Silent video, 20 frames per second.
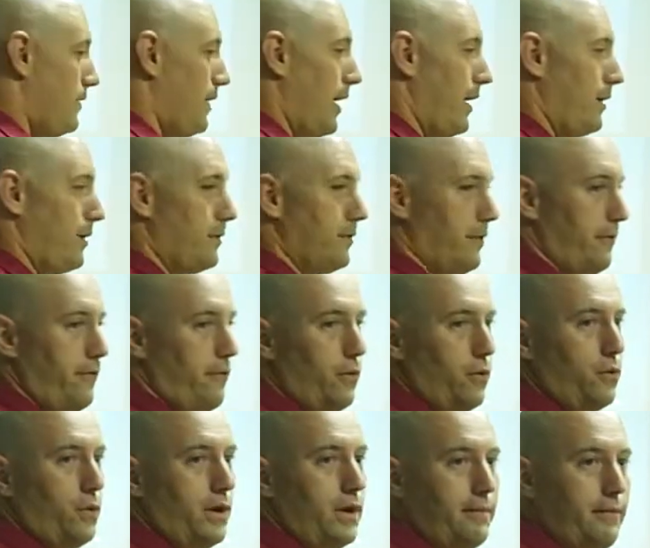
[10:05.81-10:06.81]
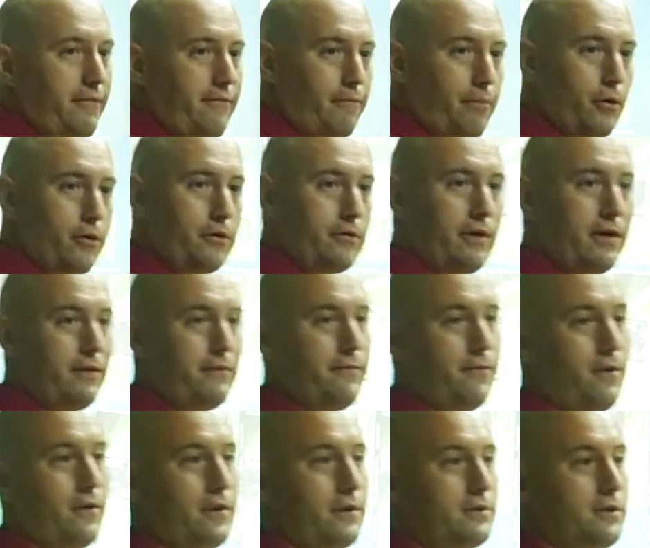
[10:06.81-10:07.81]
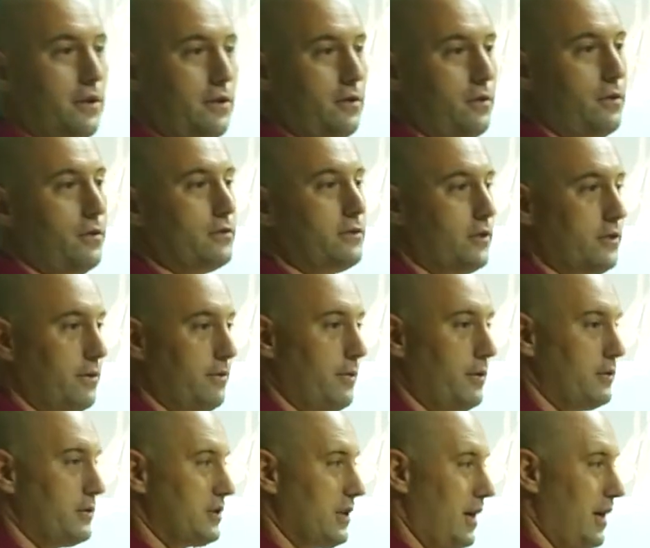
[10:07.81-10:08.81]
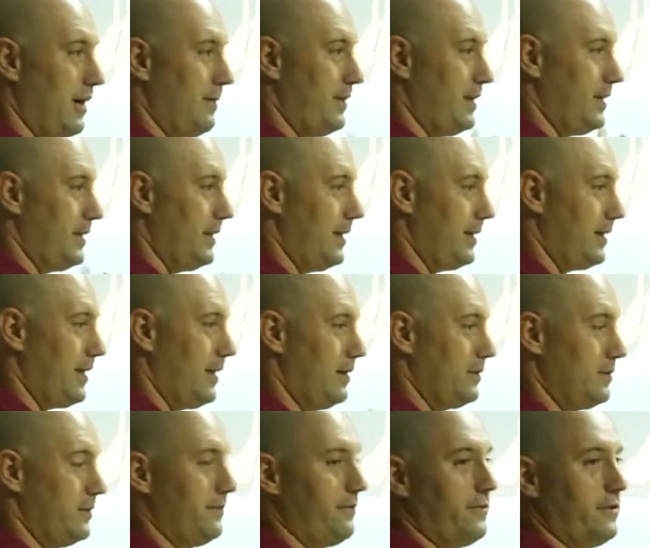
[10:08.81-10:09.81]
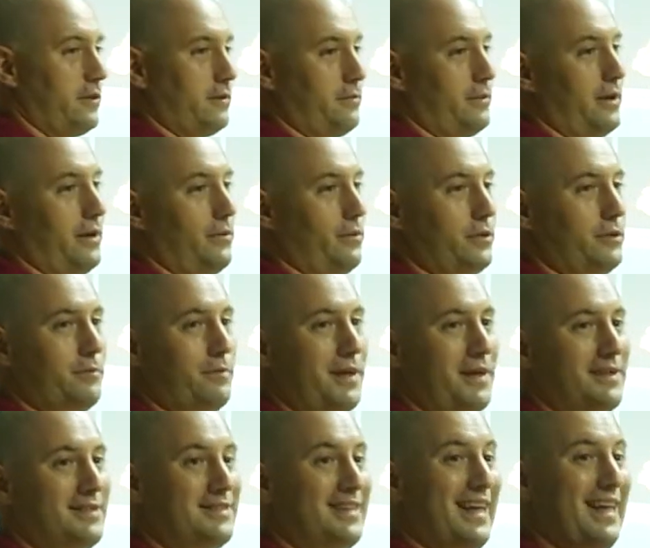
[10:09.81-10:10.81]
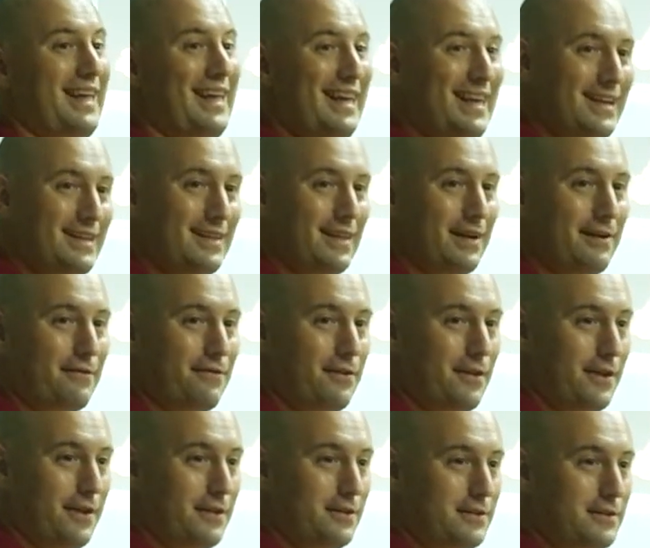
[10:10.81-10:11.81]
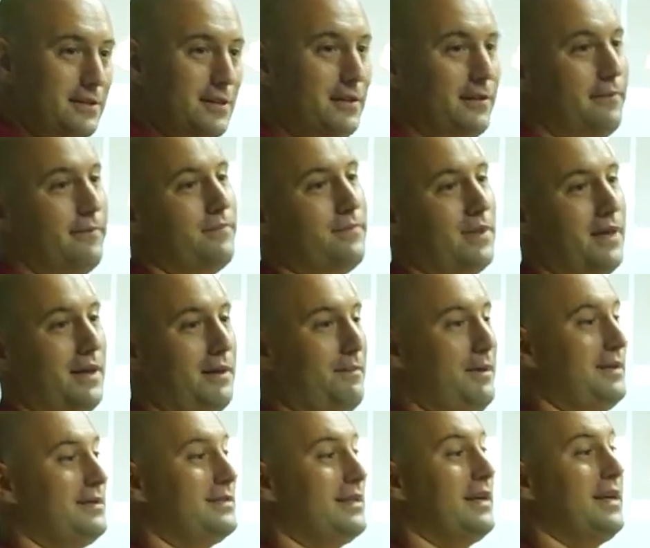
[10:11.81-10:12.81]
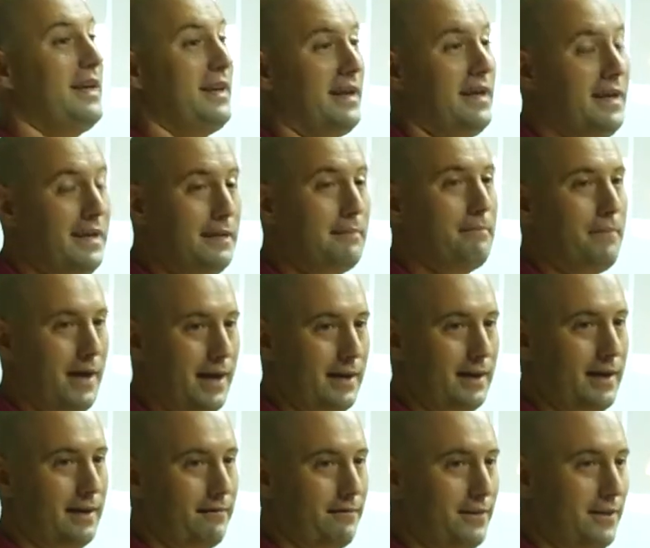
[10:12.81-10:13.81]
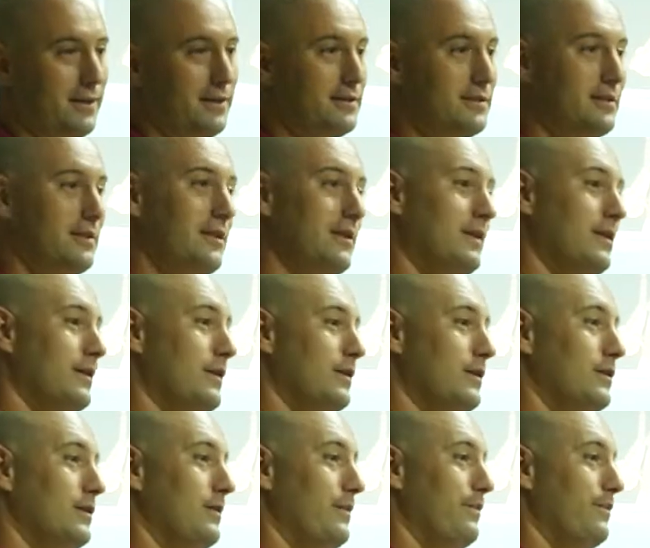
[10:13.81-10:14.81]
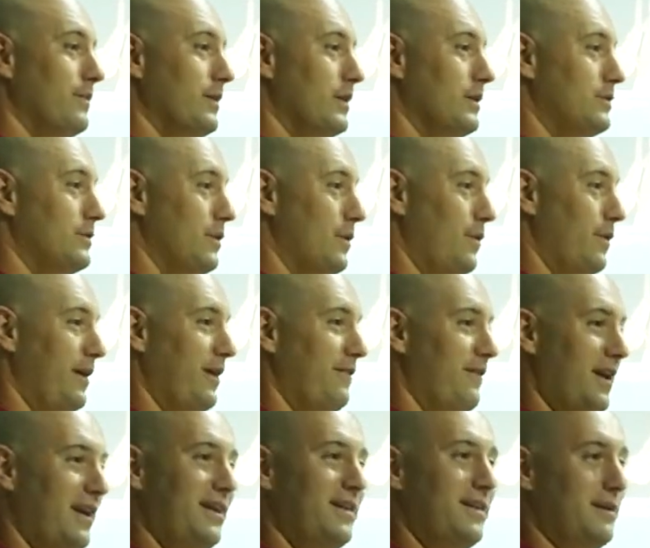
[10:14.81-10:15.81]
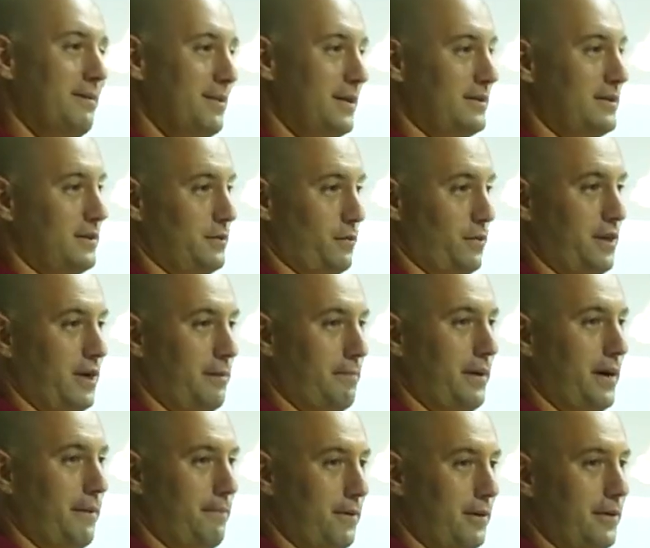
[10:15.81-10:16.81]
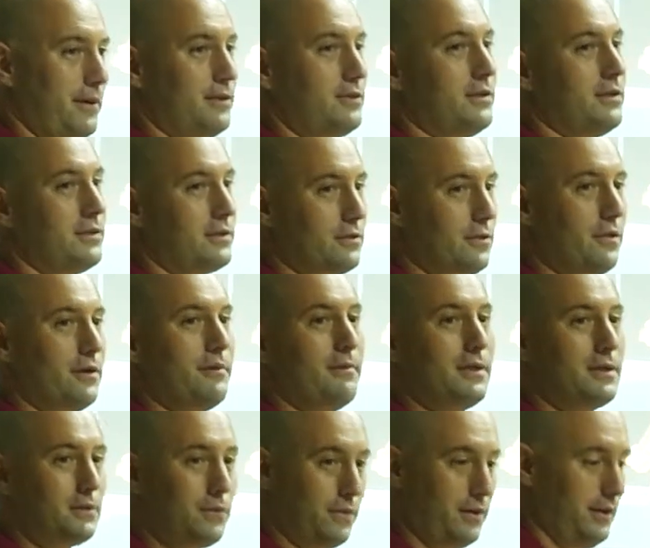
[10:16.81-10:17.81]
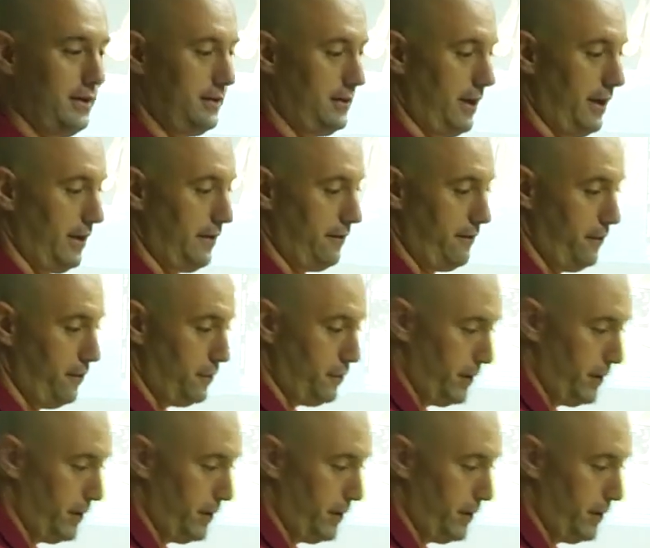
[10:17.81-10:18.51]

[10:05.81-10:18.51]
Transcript: the diurnal food web of Puerto Rican forests, anoles are the most commonly encountered vertebrate, which means they eat a lot of things, and means they get eaten by a lot of things. So if anything messes with their population, it's going to mess with the entire food